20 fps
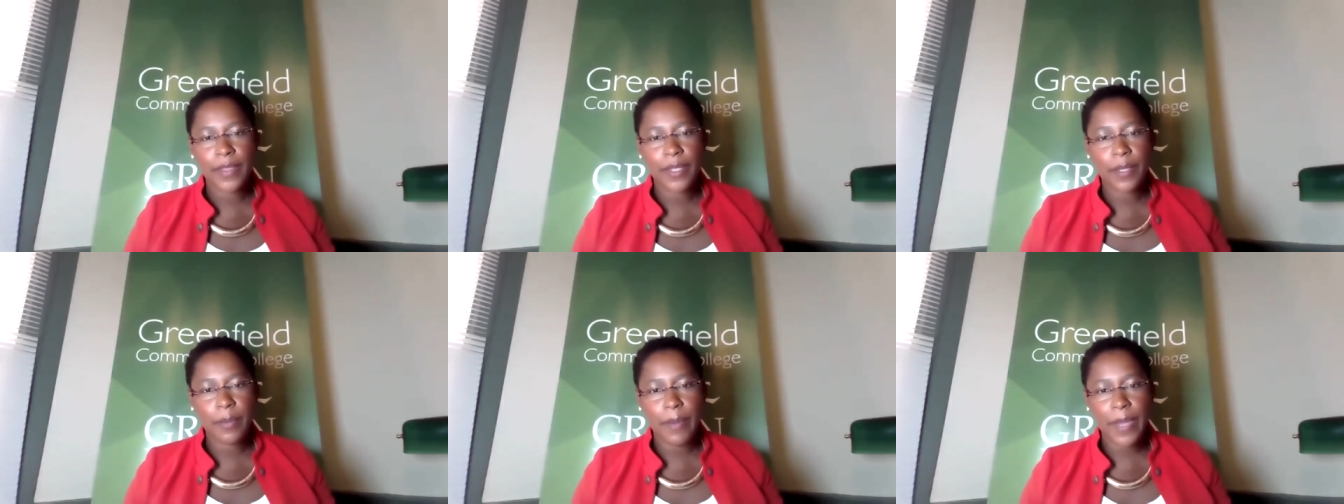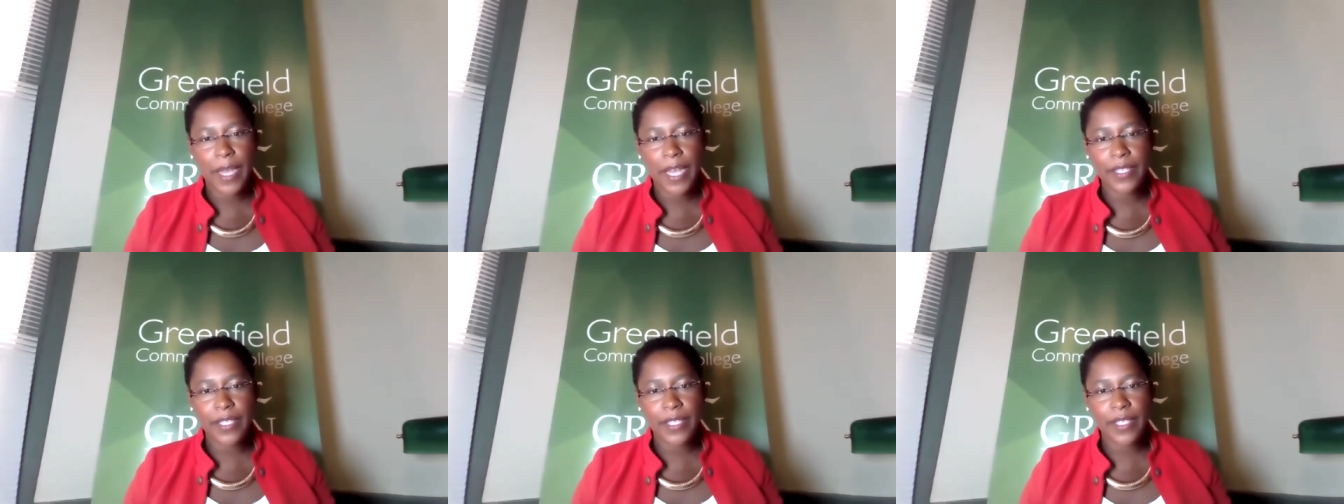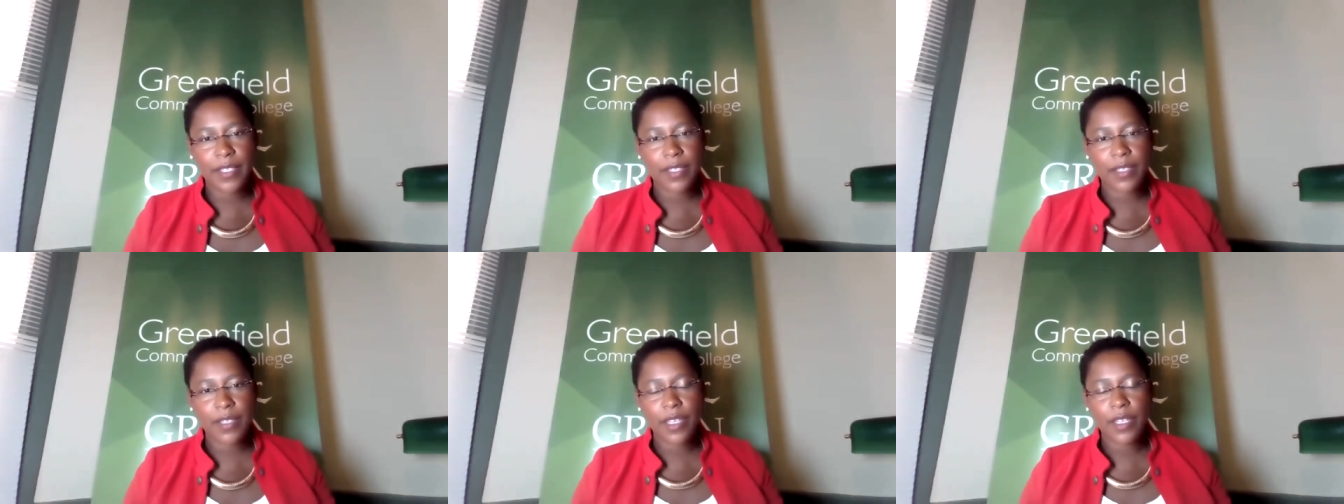the
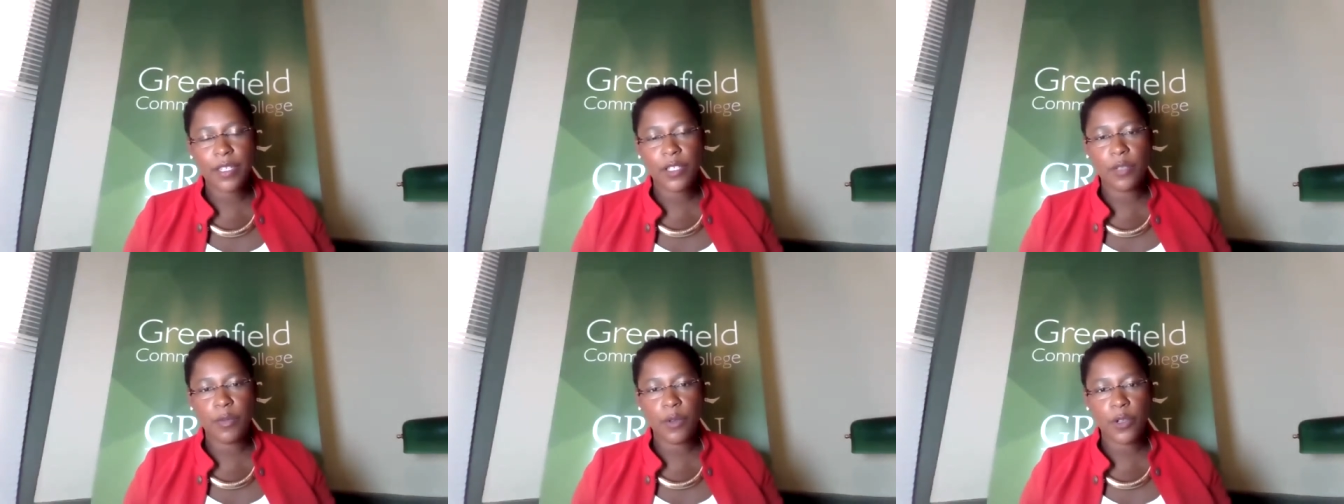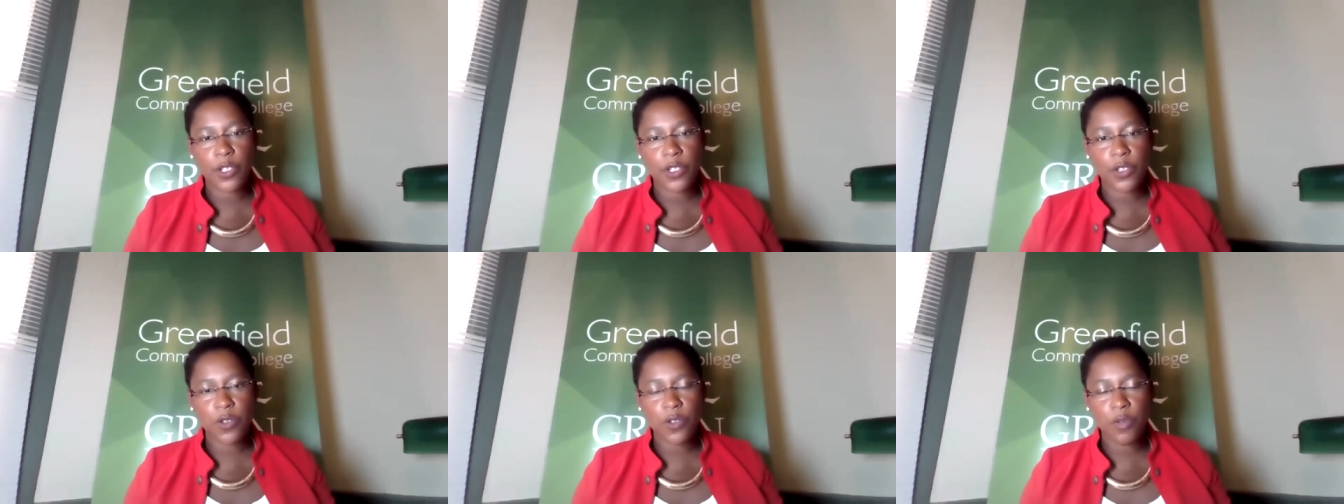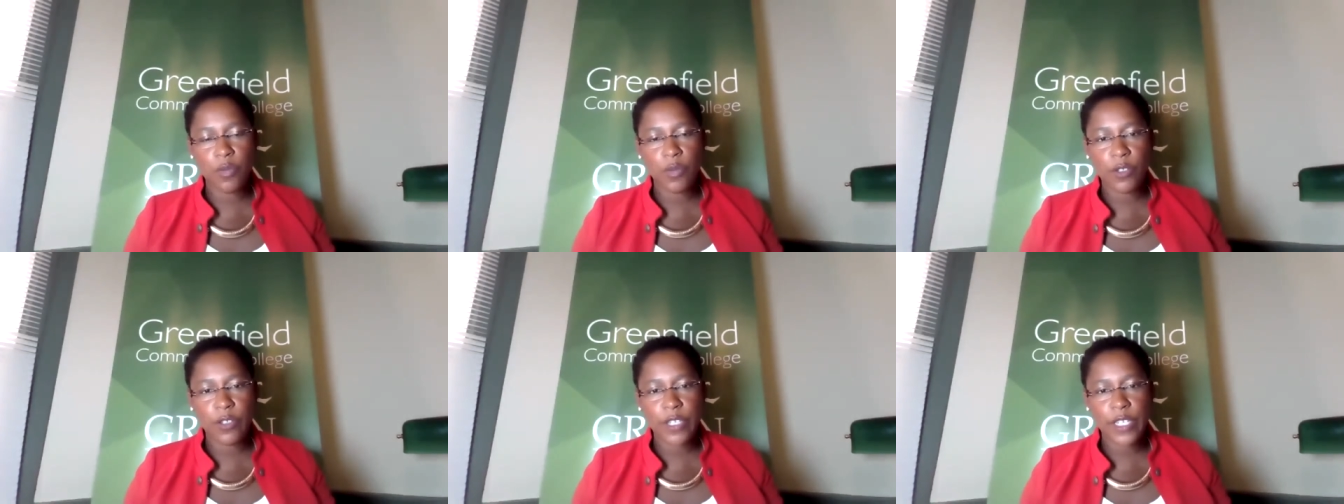best, the most
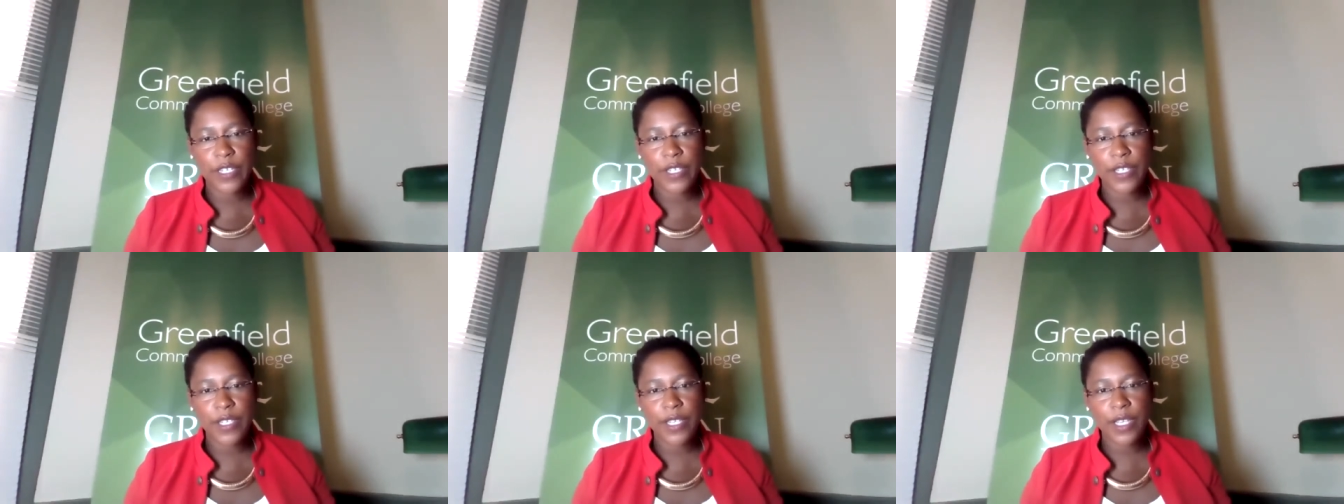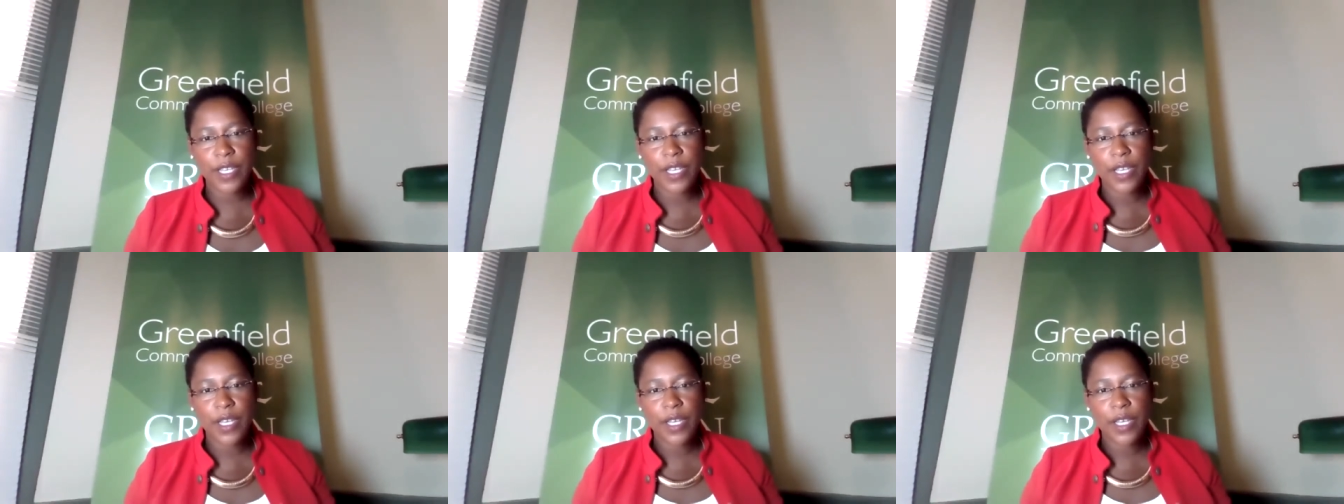humorous,